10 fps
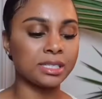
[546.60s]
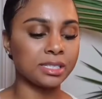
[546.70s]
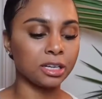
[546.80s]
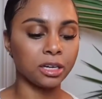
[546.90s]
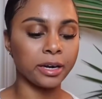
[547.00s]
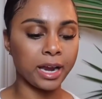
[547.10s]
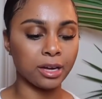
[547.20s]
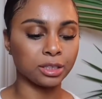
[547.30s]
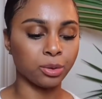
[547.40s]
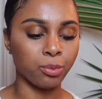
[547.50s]
still learning how
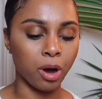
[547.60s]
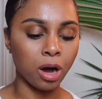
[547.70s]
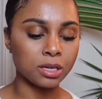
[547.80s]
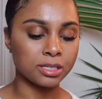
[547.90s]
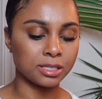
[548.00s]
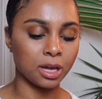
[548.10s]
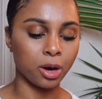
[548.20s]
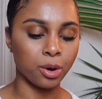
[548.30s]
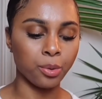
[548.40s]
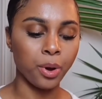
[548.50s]
to walk
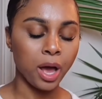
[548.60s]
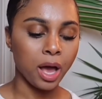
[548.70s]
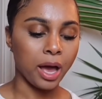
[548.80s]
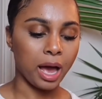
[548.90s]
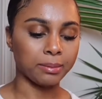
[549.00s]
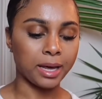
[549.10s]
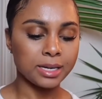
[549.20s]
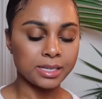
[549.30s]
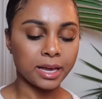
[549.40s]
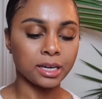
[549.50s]
so I'm not
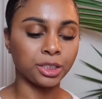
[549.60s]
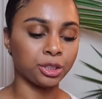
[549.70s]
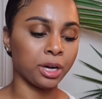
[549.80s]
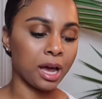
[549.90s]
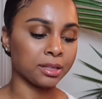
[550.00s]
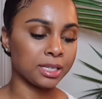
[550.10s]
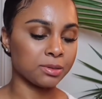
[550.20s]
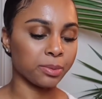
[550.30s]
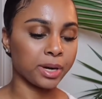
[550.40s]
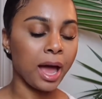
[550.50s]
exactly sure how these
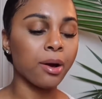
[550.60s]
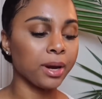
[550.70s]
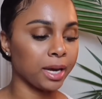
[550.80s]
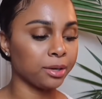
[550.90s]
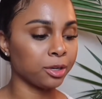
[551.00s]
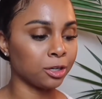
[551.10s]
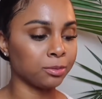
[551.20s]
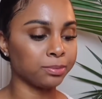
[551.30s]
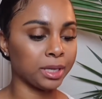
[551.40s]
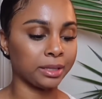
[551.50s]
will work out. I do hope
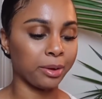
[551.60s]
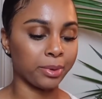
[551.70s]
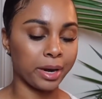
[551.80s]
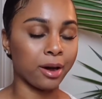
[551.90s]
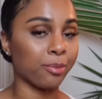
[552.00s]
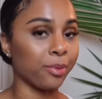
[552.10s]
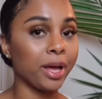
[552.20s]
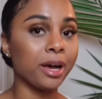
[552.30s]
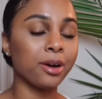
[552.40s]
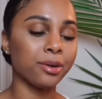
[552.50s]
that they work out
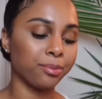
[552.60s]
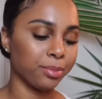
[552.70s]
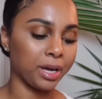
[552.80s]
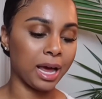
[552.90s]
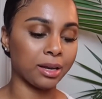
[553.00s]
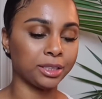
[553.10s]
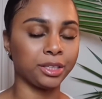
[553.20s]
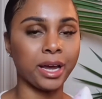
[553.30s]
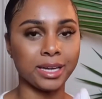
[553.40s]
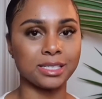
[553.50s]
well, but I'll let you
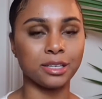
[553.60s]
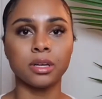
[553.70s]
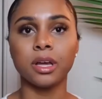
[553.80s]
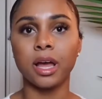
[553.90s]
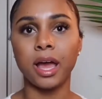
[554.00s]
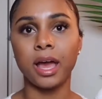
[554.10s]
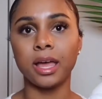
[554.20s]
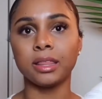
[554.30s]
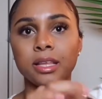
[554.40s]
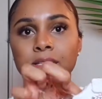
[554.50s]
guys know.
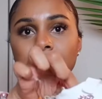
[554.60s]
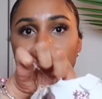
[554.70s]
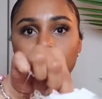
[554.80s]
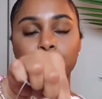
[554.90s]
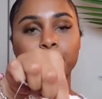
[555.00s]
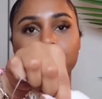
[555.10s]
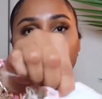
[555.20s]
And these are super